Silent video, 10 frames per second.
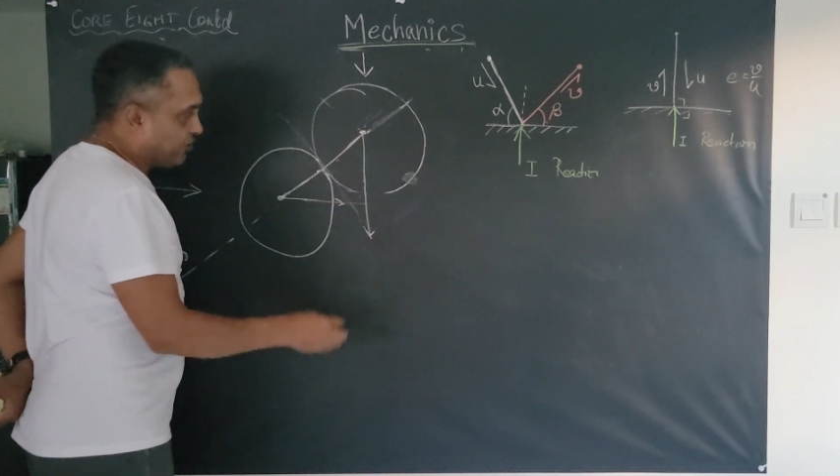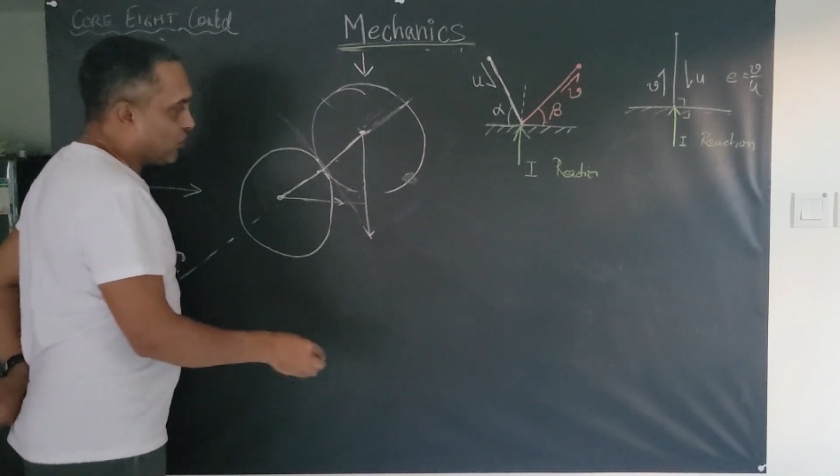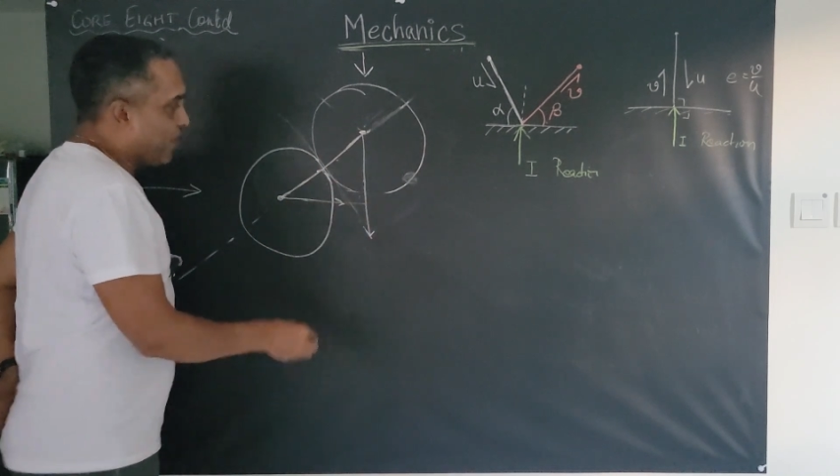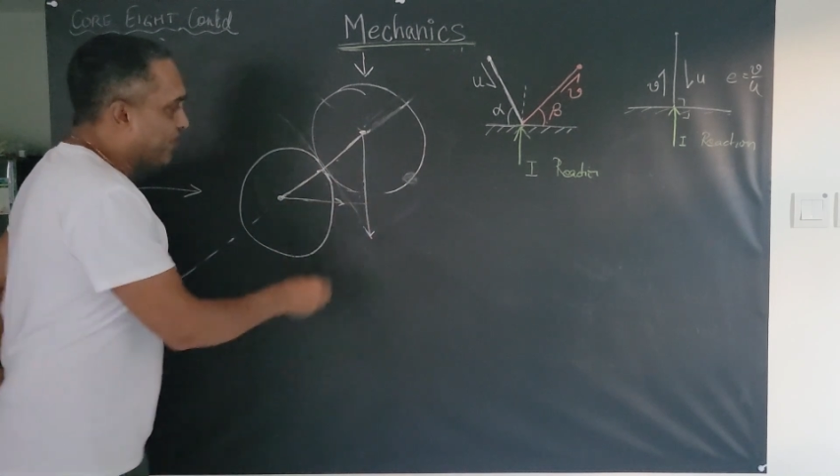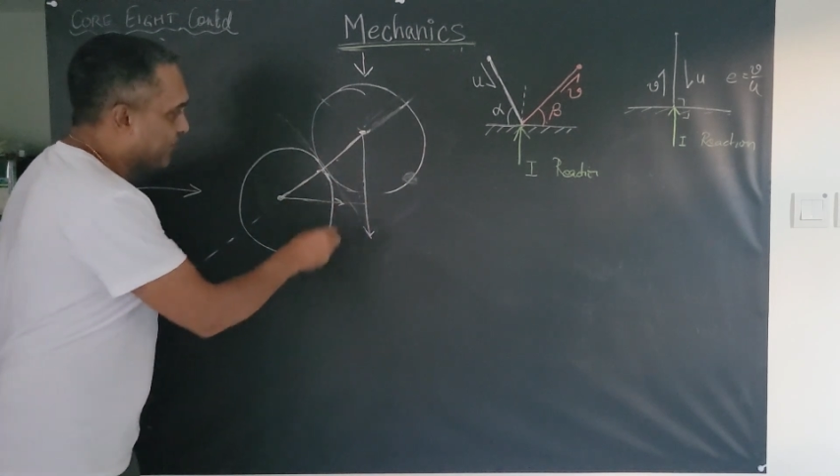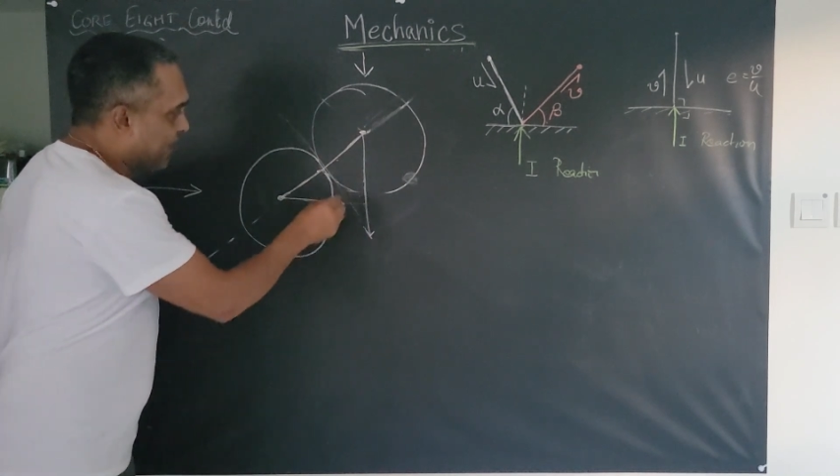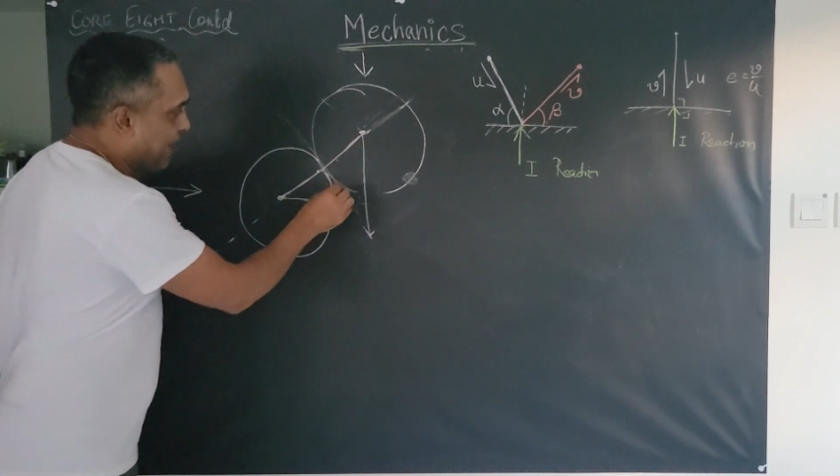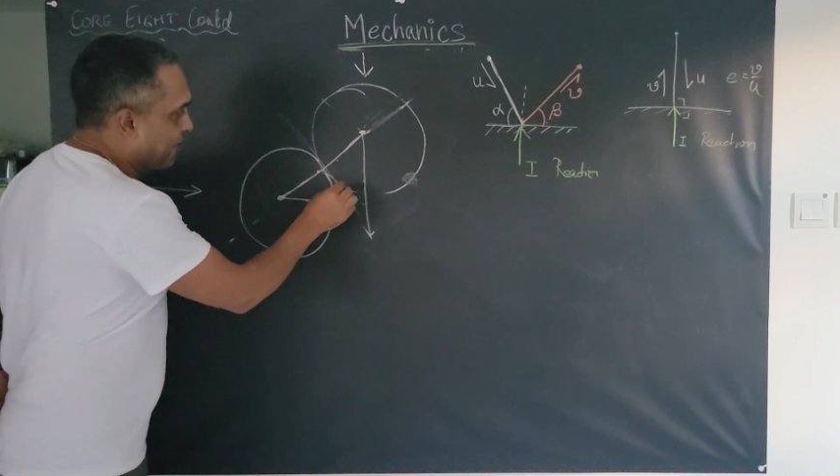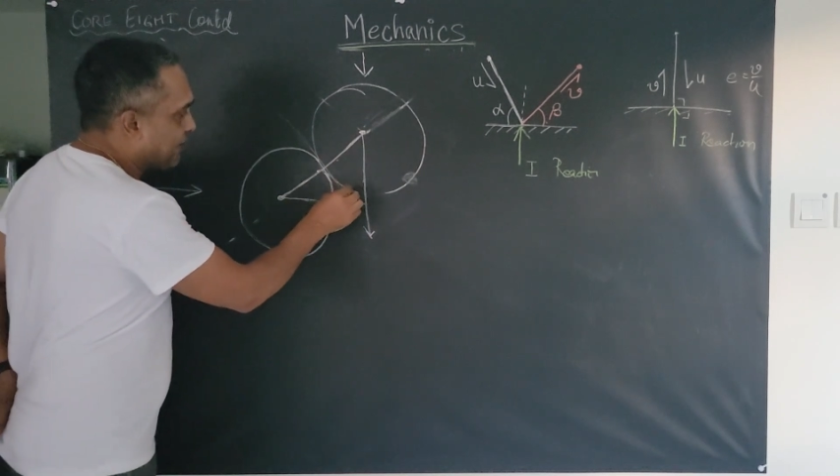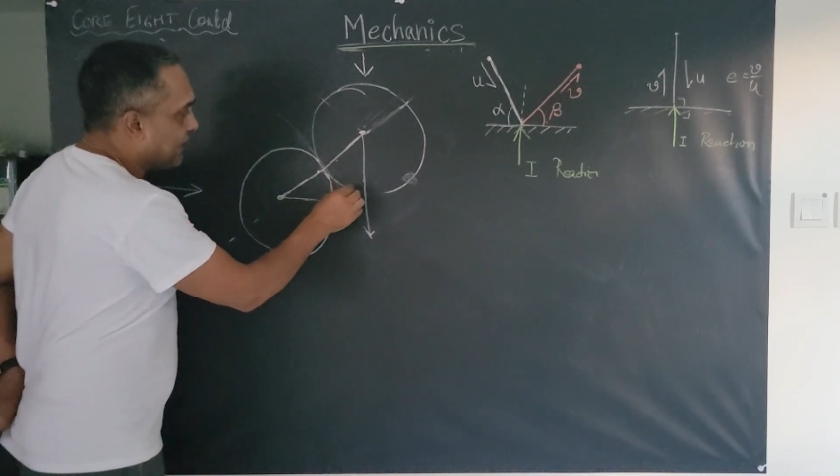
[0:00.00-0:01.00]
geometry
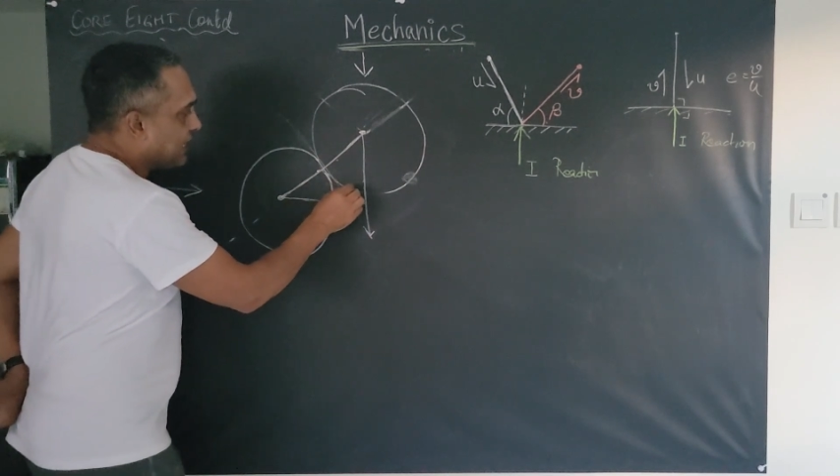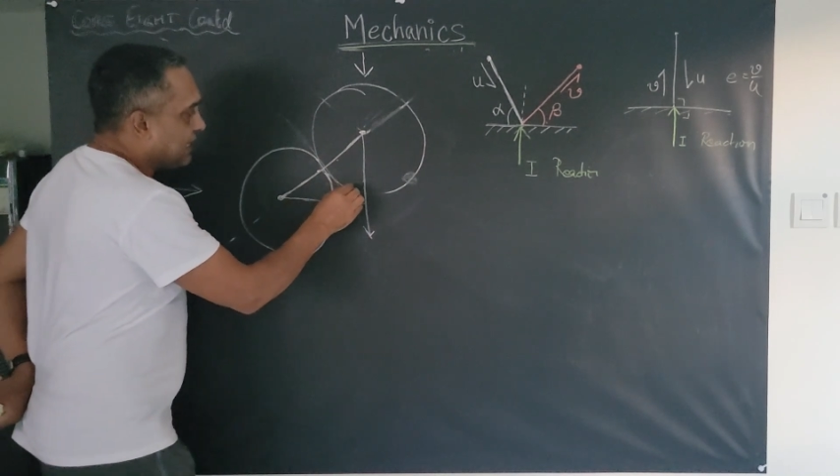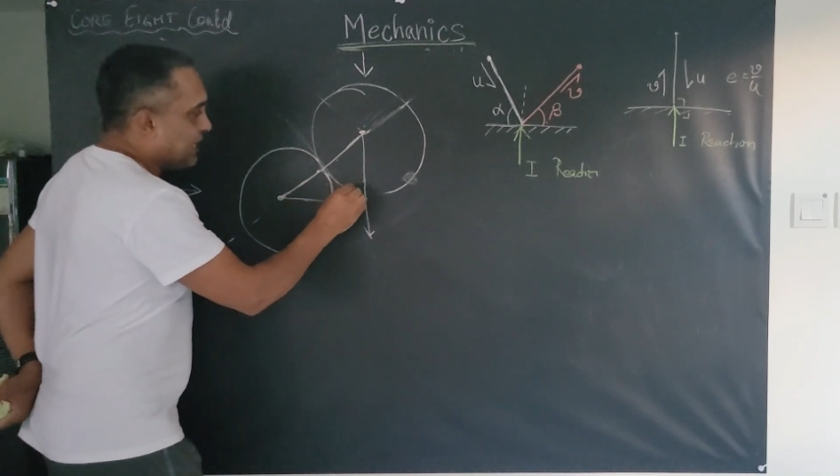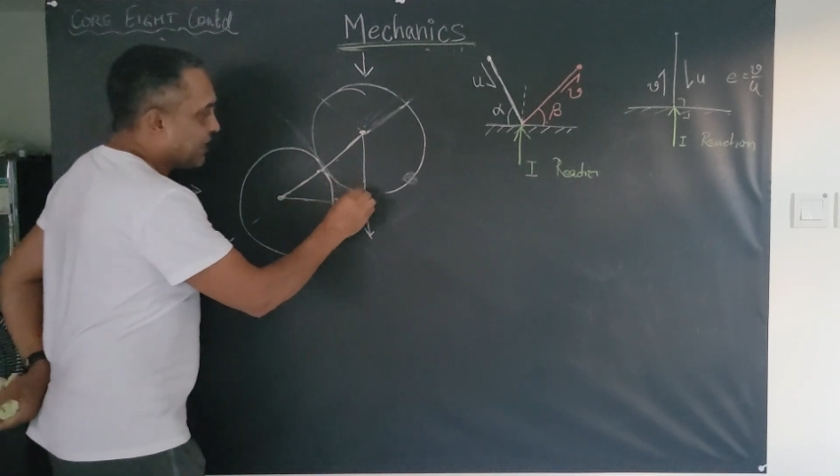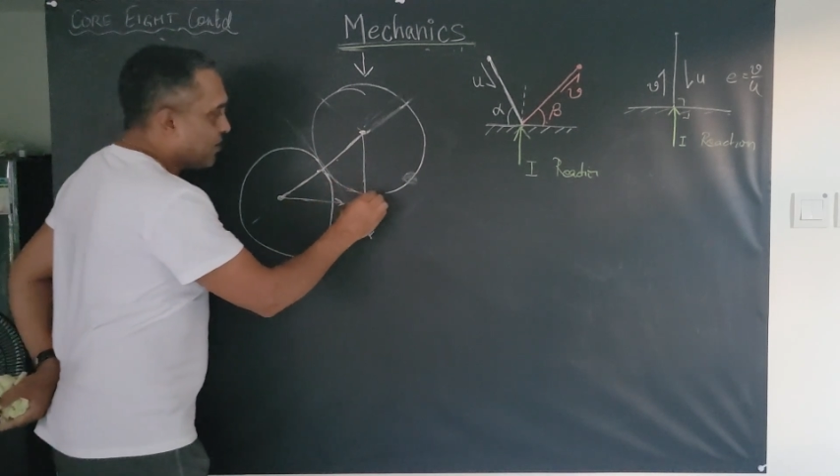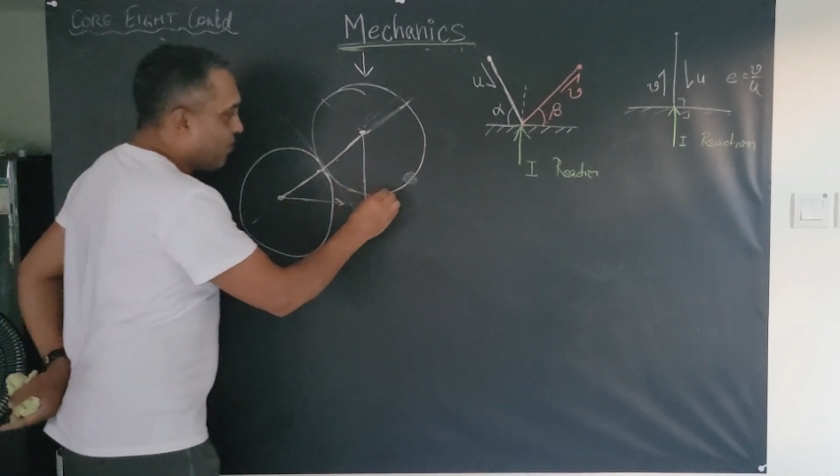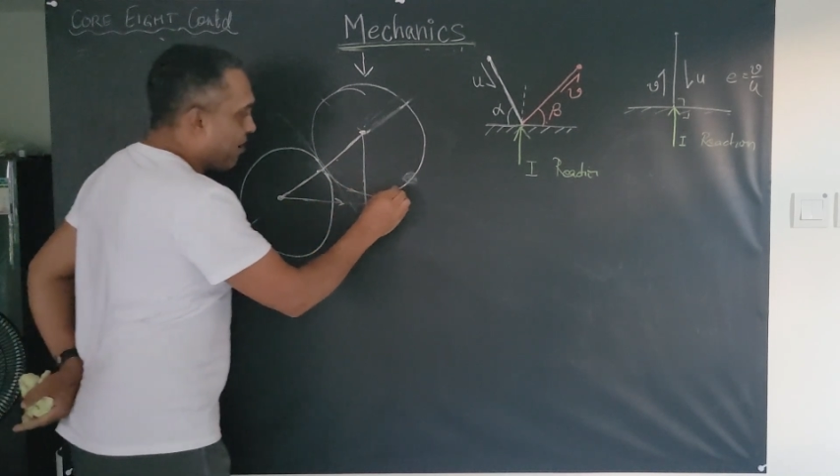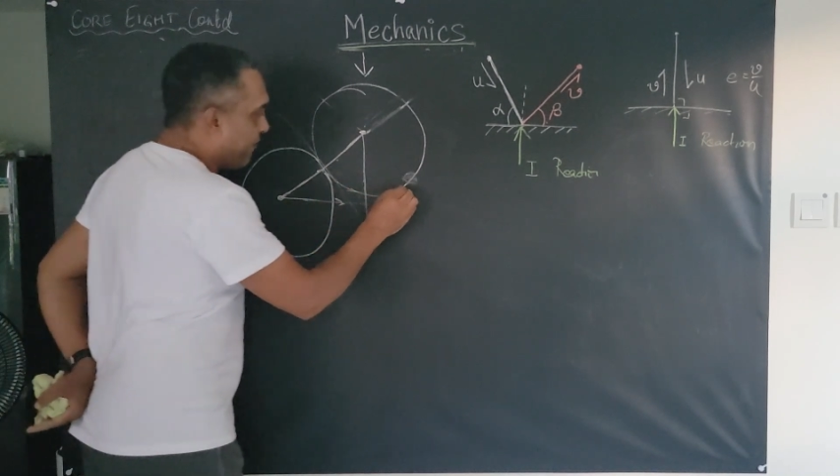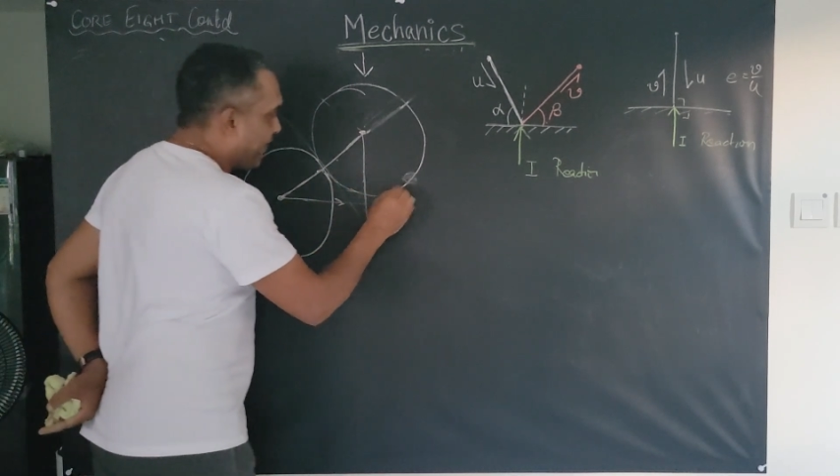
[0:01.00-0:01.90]
out, then you are